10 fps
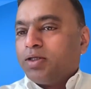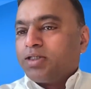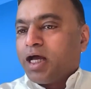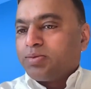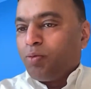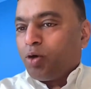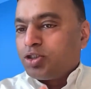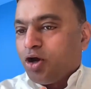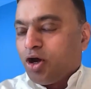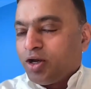once asked me,
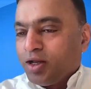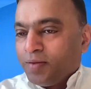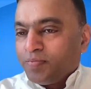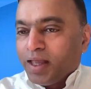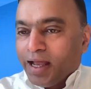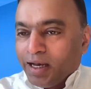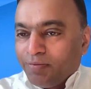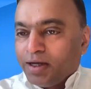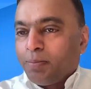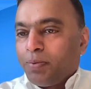what's your
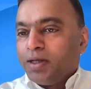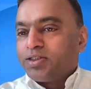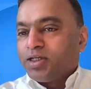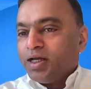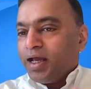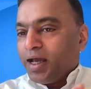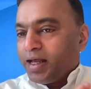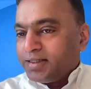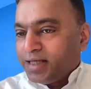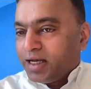elevator pitch? And
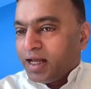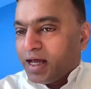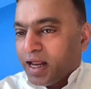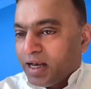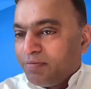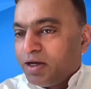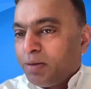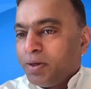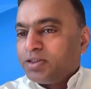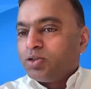I said, our elevator
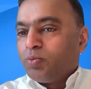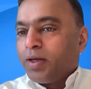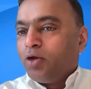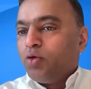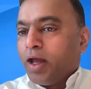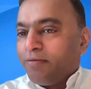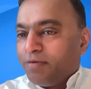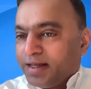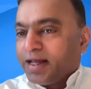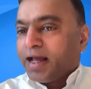pitch is we can do
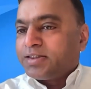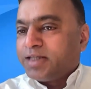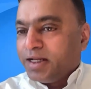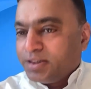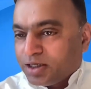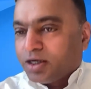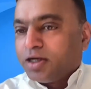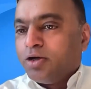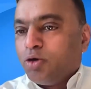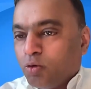everything Accenture
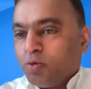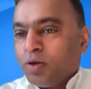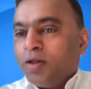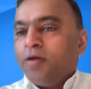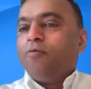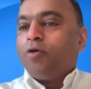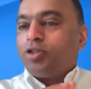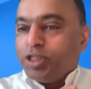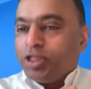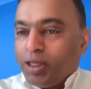can do for
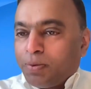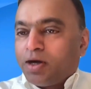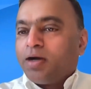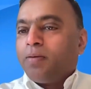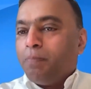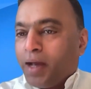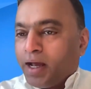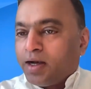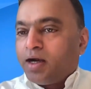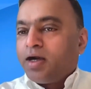cheaper,
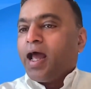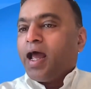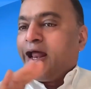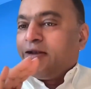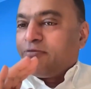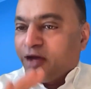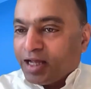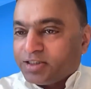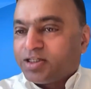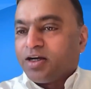better, and
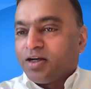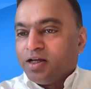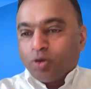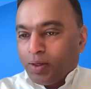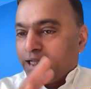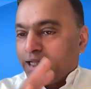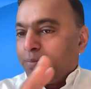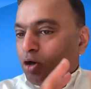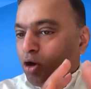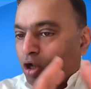faster. So we get
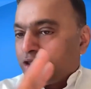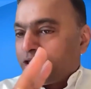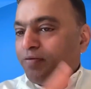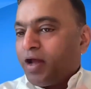them on all three